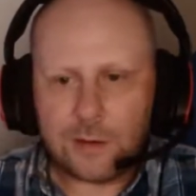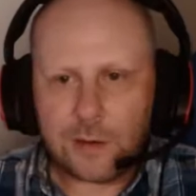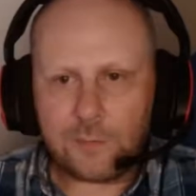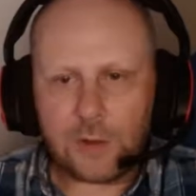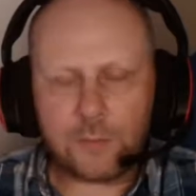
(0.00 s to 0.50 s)

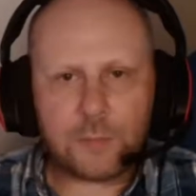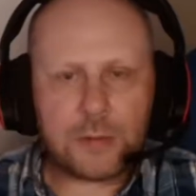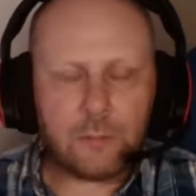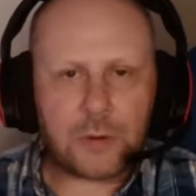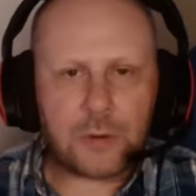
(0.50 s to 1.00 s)
I'm not
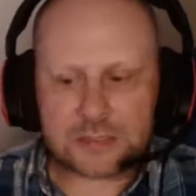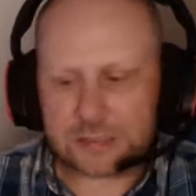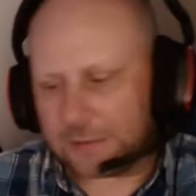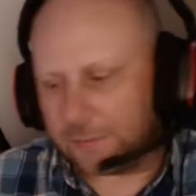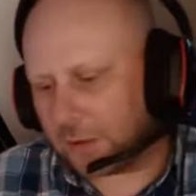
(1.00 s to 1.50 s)
being
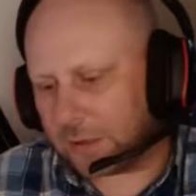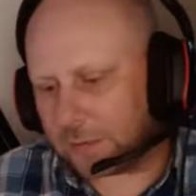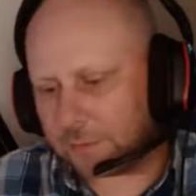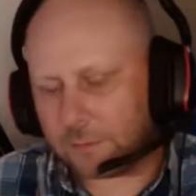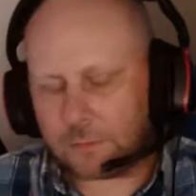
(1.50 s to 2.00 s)
blasé,
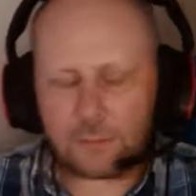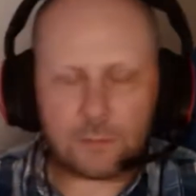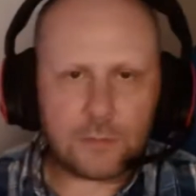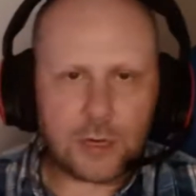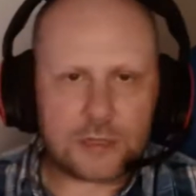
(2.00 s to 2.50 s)
but
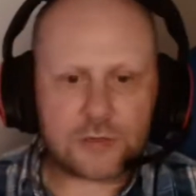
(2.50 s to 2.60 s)
I